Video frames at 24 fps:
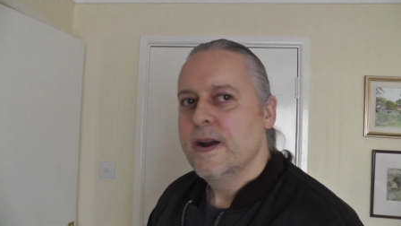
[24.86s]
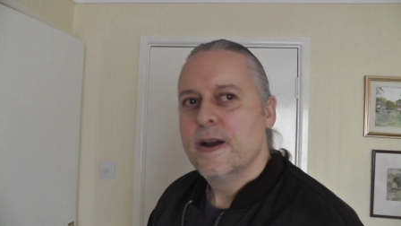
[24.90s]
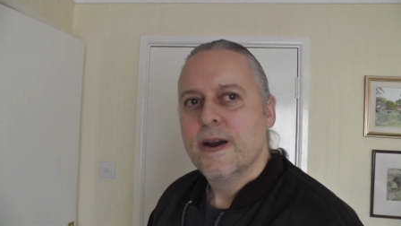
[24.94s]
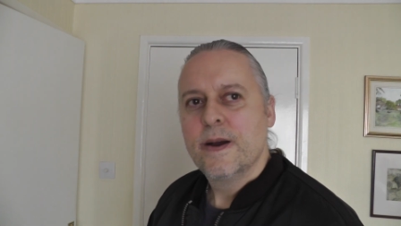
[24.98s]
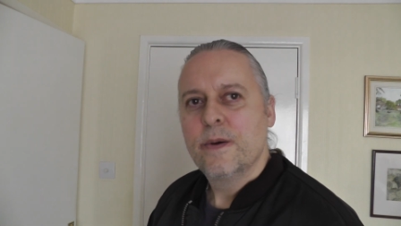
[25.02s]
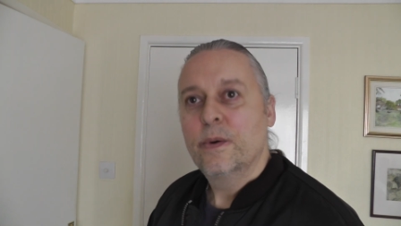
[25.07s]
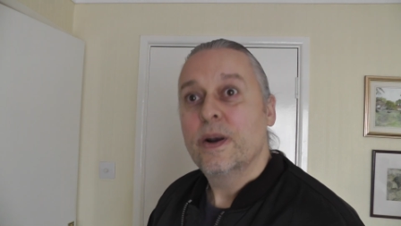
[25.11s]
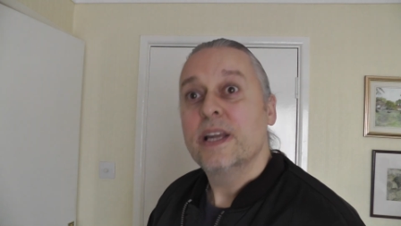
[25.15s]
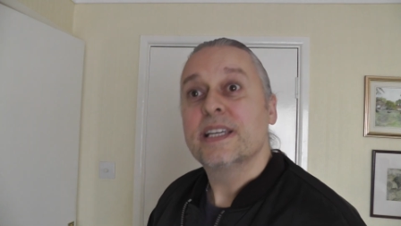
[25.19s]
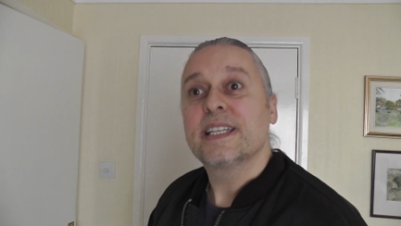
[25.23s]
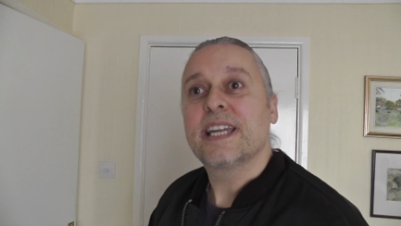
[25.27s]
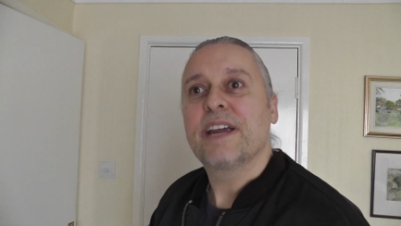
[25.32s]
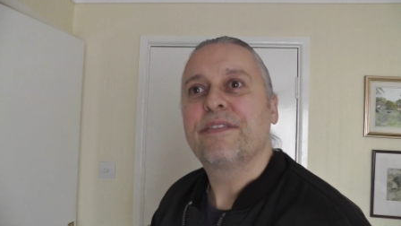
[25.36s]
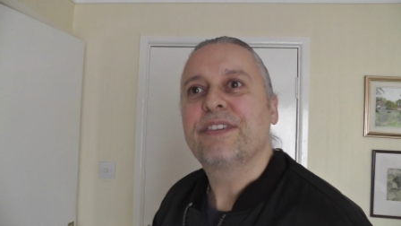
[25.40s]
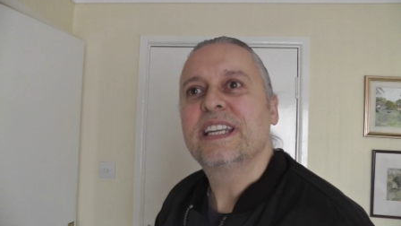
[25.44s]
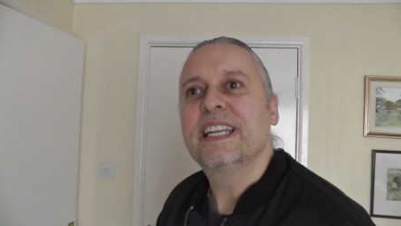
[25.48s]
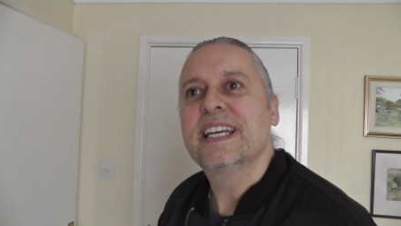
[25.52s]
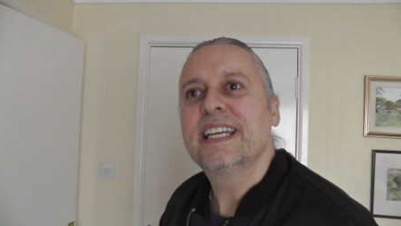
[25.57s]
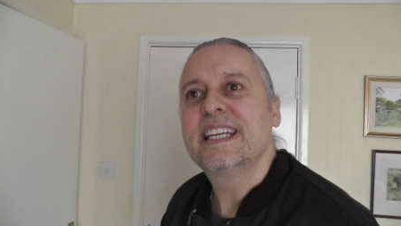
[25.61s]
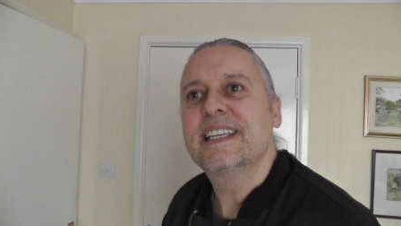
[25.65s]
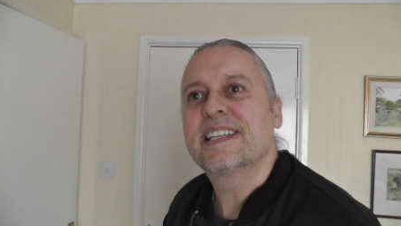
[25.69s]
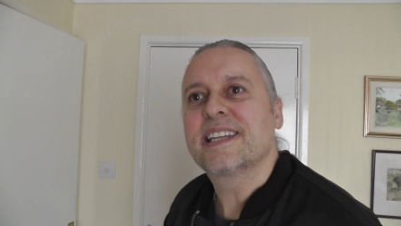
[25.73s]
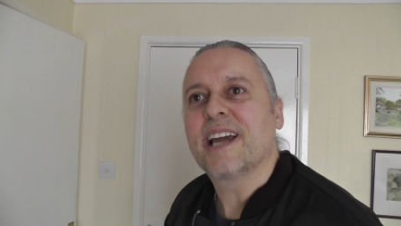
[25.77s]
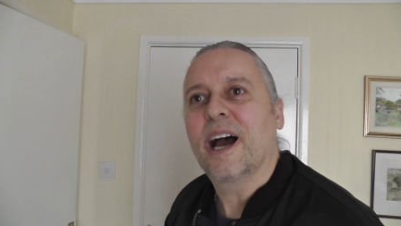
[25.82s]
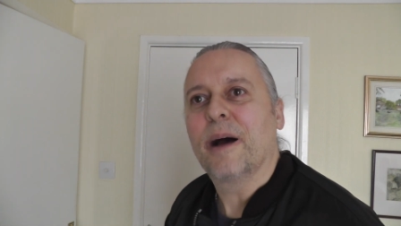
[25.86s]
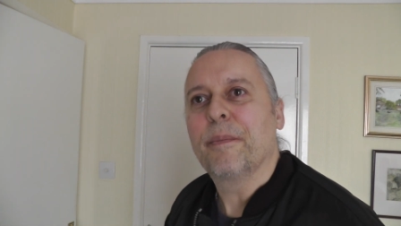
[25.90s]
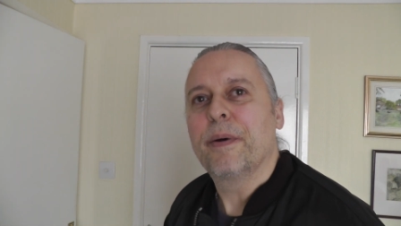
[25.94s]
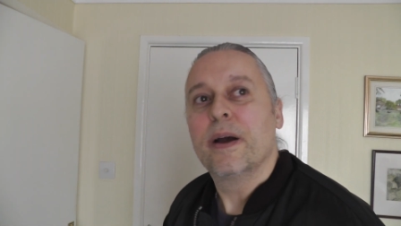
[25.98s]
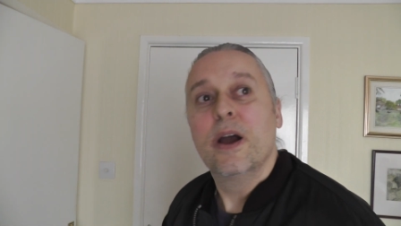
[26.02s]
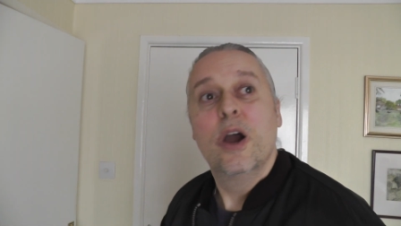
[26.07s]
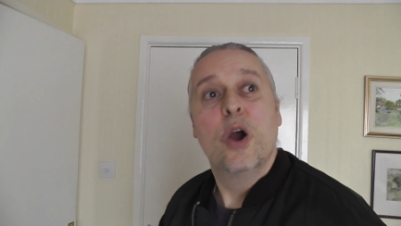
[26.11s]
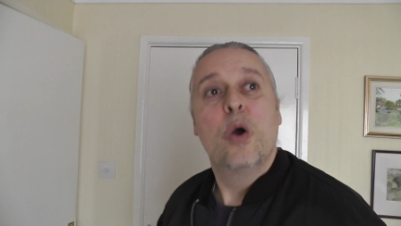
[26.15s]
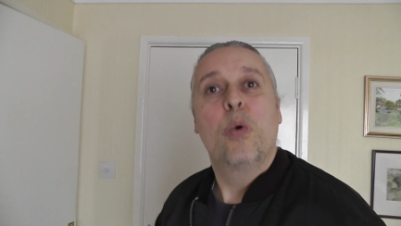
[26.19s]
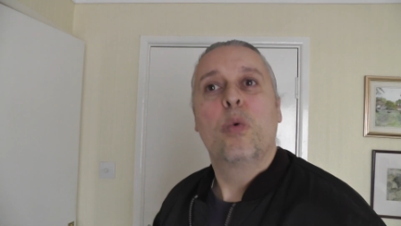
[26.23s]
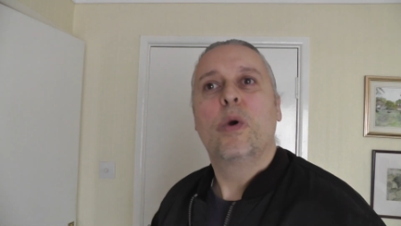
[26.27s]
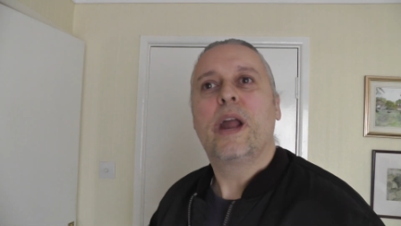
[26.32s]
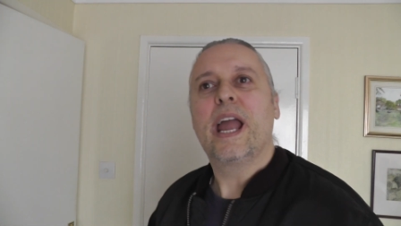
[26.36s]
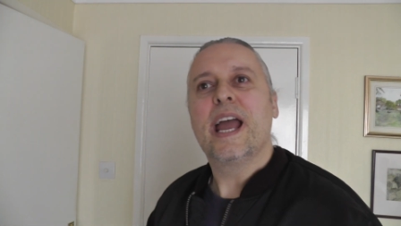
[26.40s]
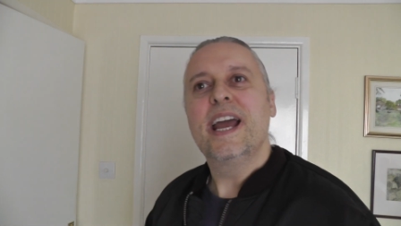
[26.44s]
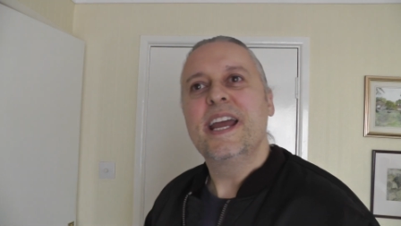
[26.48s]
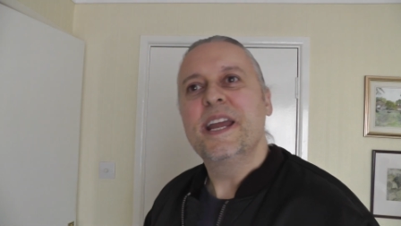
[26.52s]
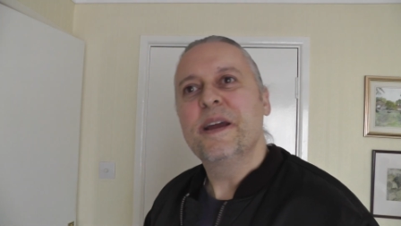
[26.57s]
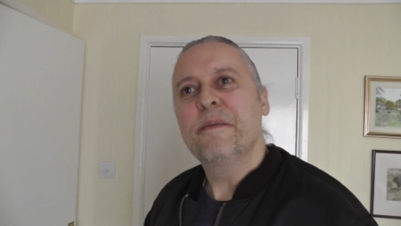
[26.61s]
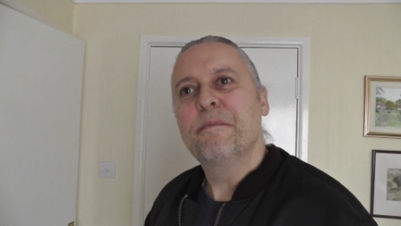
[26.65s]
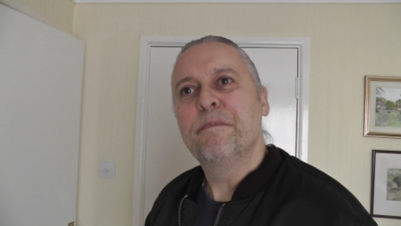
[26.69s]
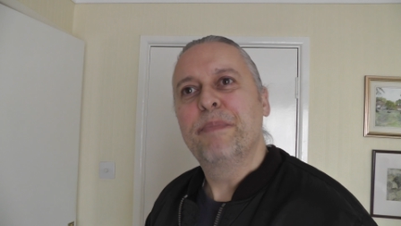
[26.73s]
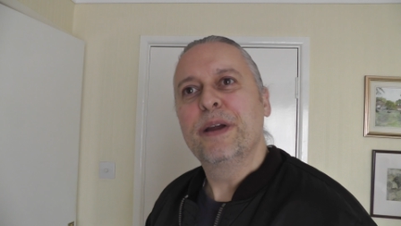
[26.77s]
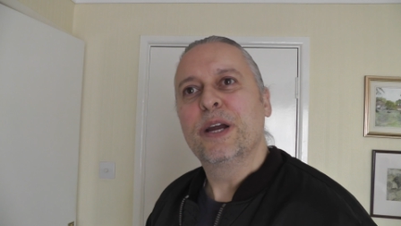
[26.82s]
Well, let's have a knees up. We'll get
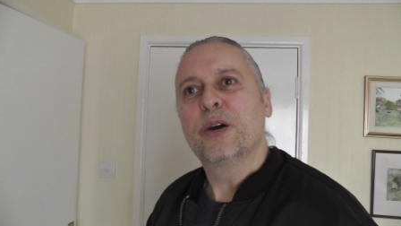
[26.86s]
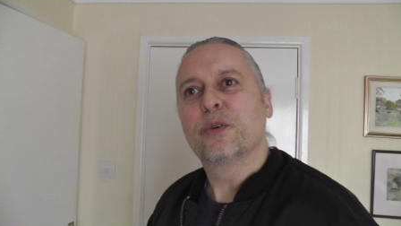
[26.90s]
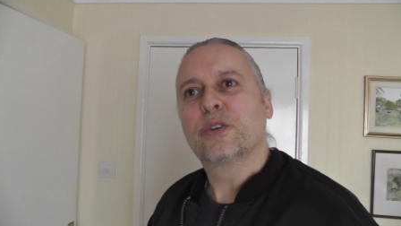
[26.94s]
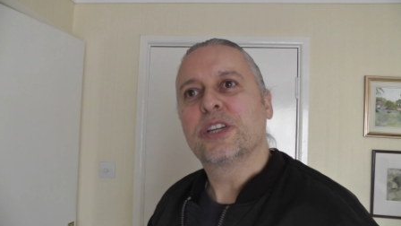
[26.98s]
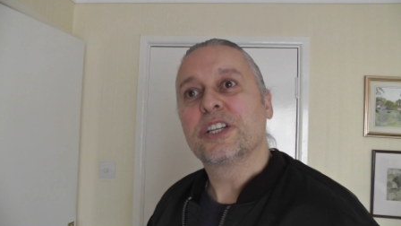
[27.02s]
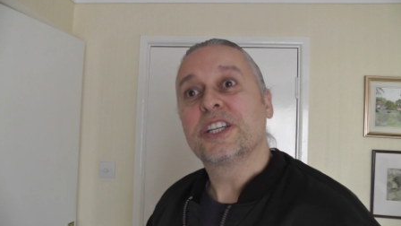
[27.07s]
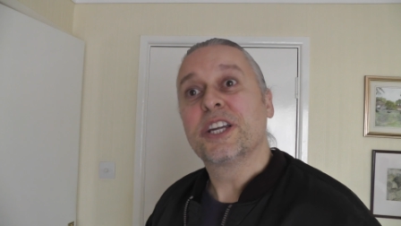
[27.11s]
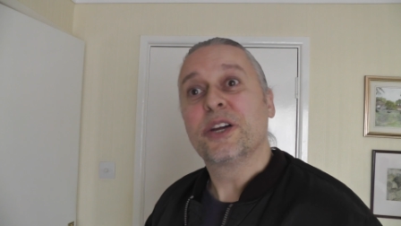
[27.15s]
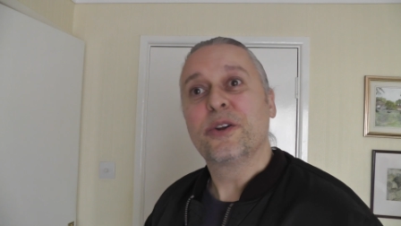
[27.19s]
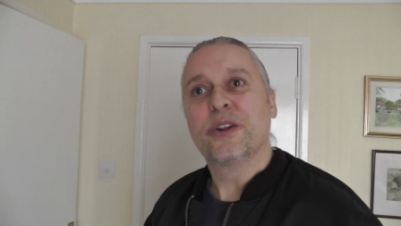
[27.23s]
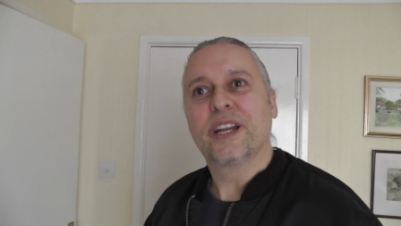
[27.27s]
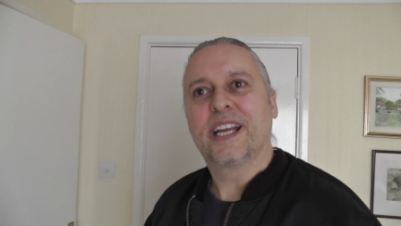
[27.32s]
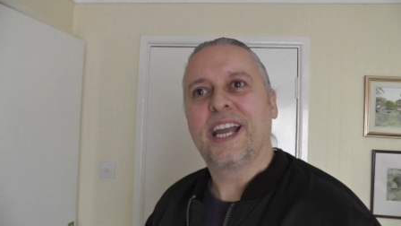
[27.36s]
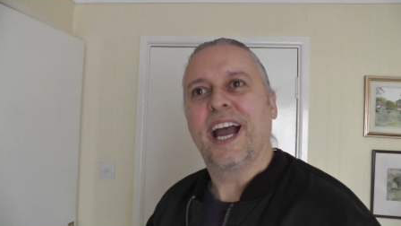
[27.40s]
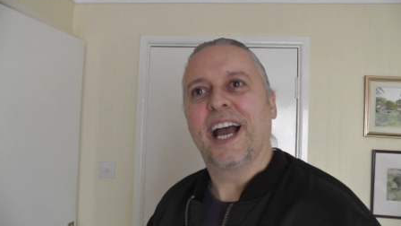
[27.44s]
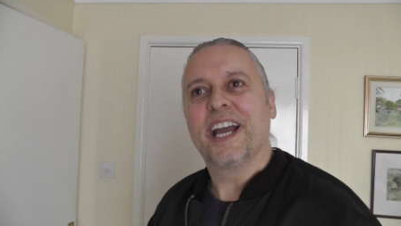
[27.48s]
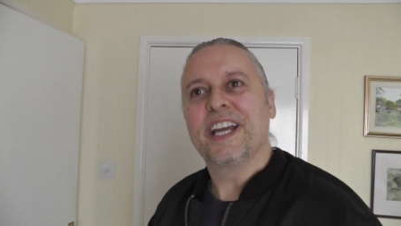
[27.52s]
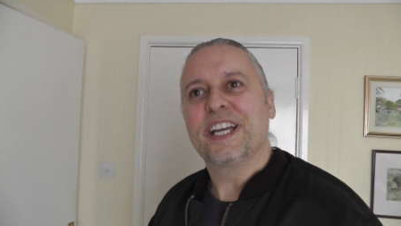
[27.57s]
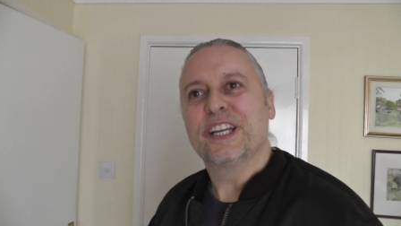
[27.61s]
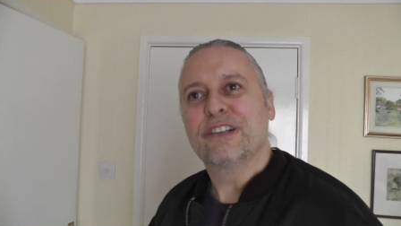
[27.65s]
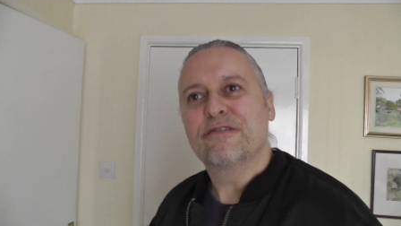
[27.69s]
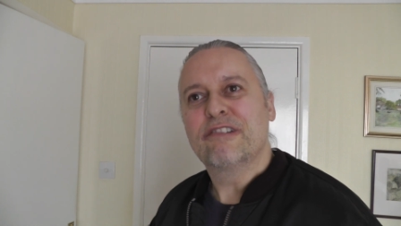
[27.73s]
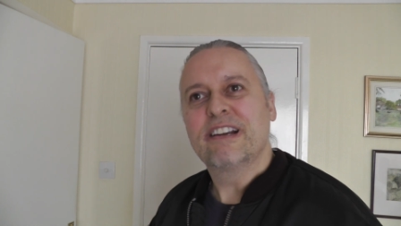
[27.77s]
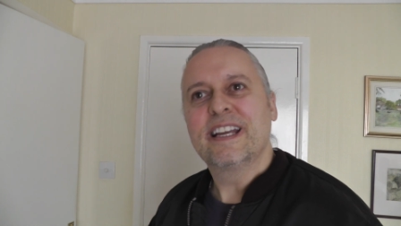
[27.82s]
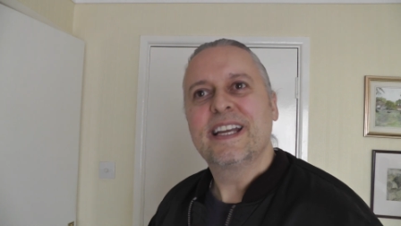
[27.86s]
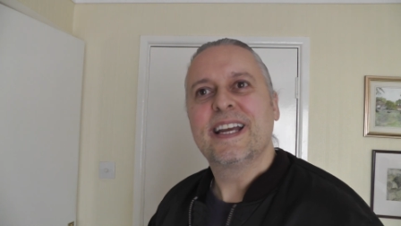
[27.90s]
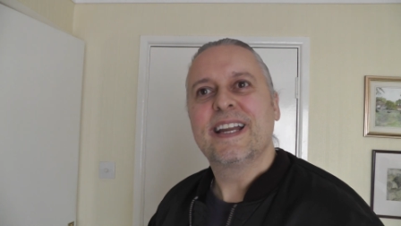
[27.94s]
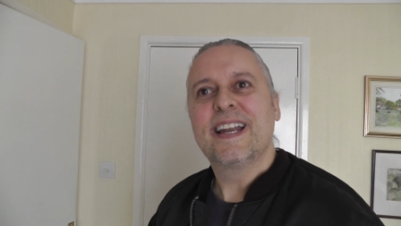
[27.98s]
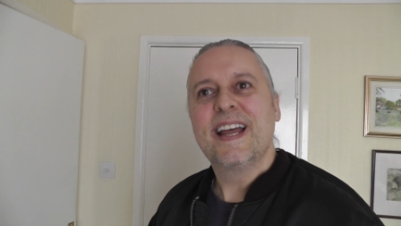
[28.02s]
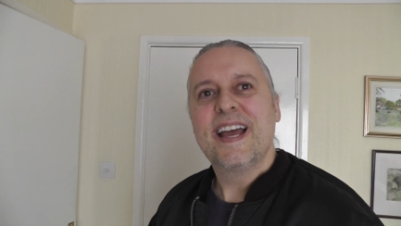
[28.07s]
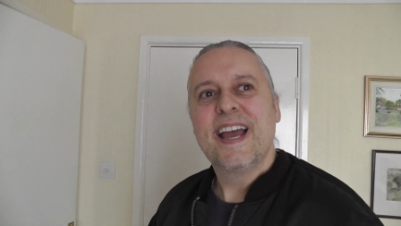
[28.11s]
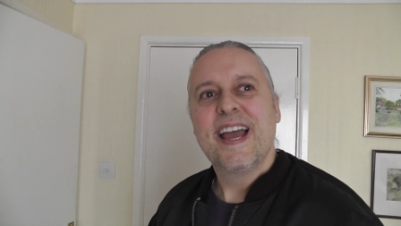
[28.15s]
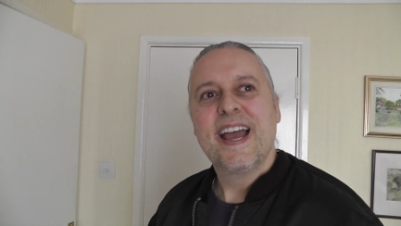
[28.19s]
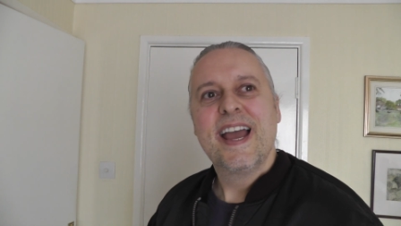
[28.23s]
Ian Beale to do the catering and...